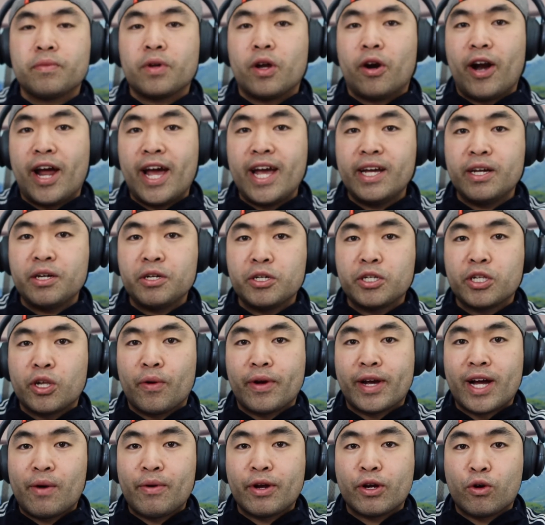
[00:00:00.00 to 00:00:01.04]
All right, so we
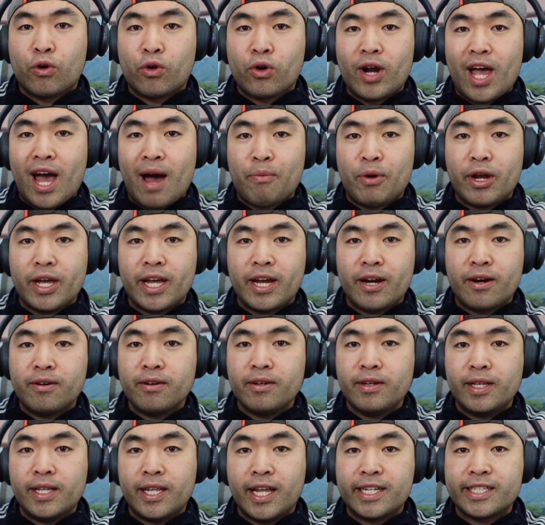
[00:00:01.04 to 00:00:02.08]
got recorder app right
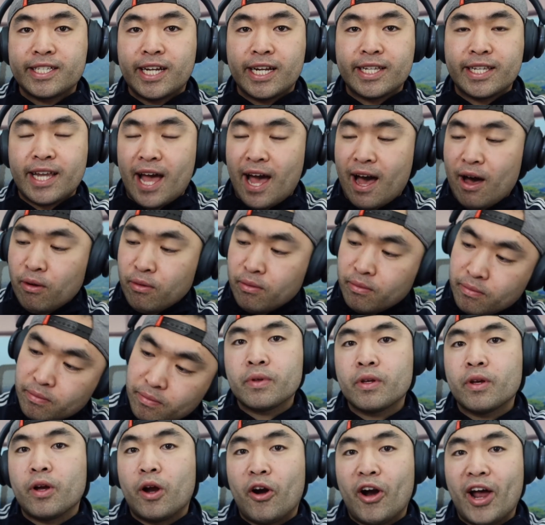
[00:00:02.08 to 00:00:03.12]
here. Let's test it out.
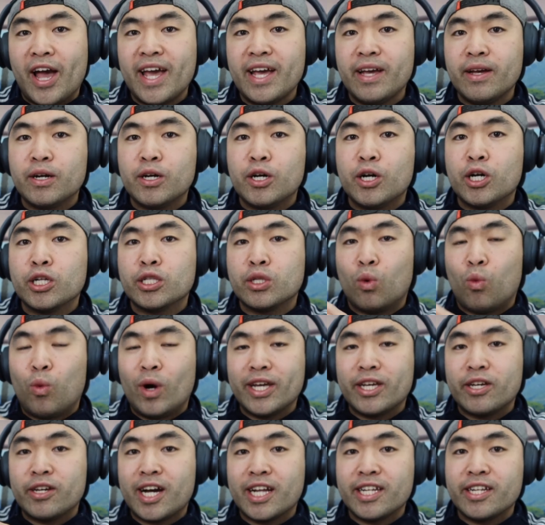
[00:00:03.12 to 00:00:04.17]
All right, so
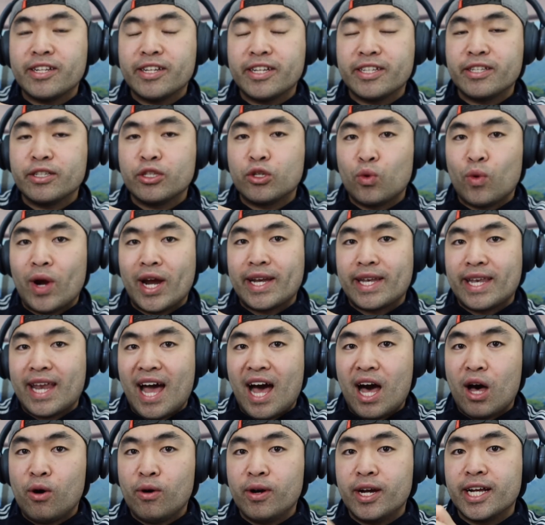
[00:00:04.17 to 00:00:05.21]
what you guys are listening to right
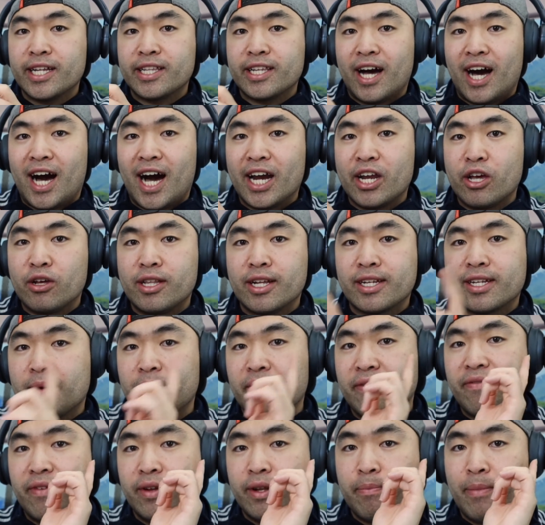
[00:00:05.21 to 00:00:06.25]
now is the audio that's
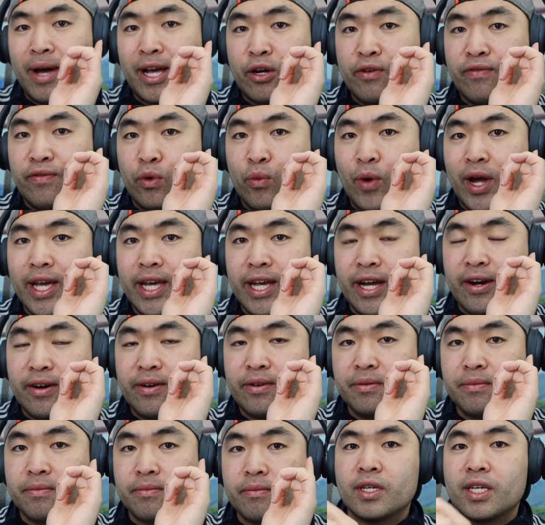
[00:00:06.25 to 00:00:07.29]
coming from the microphone right
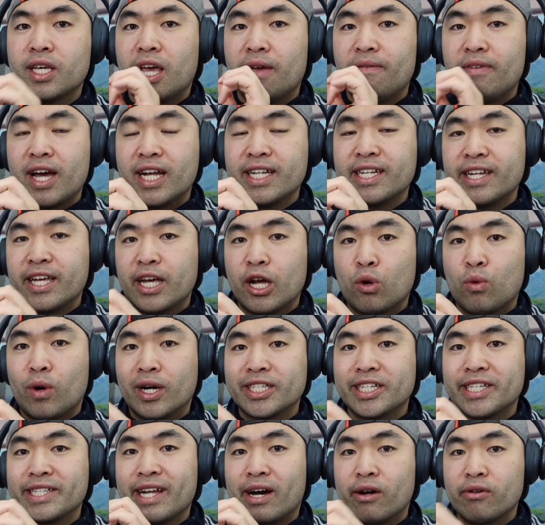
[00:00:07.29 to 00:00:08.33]
here. If you guys can hear
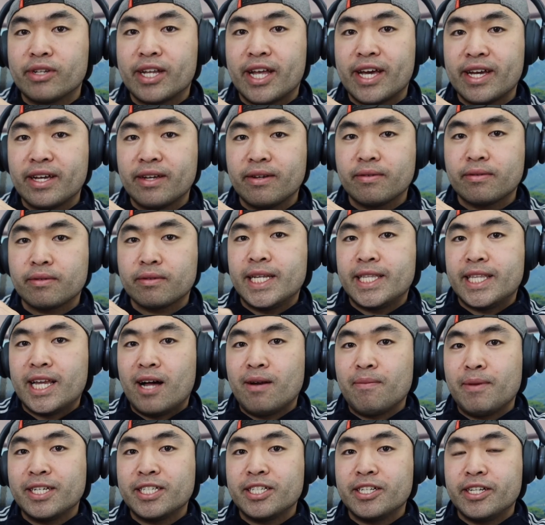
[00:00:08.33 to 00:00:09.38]
what it sounds like, now
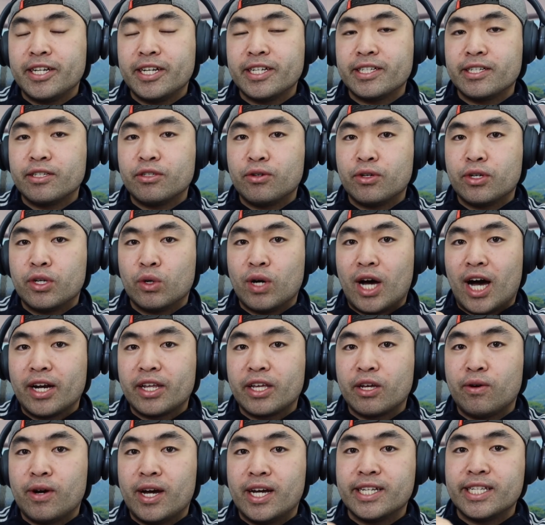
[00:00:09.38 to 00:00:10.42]
imagine listen to the
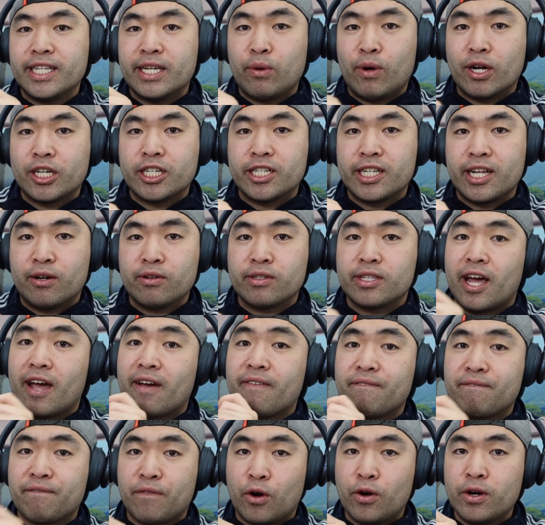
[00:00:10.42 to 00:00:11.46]
audio and see what it sounds like
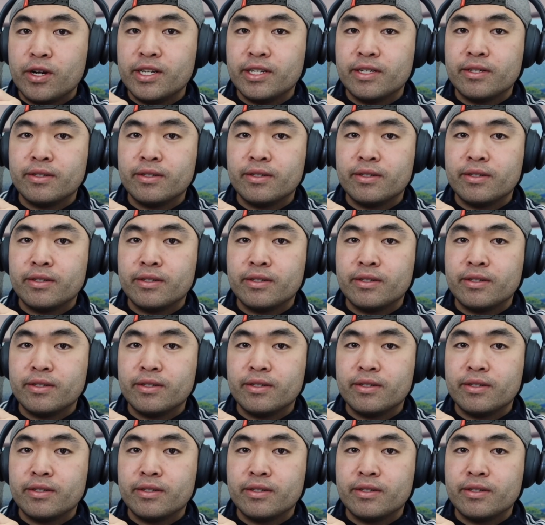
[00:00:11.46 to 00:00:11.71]
first.